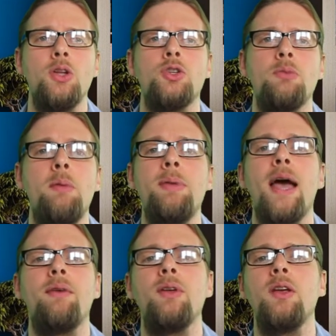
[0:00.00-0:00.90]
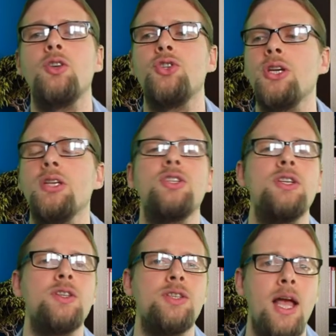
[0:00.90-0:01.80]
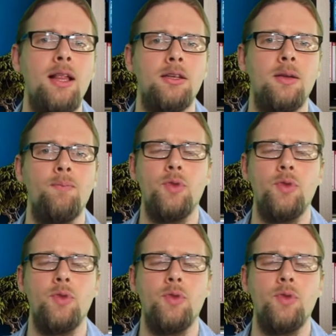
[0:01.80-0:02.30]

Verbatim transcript: to maybe having a chicken Caesar salad.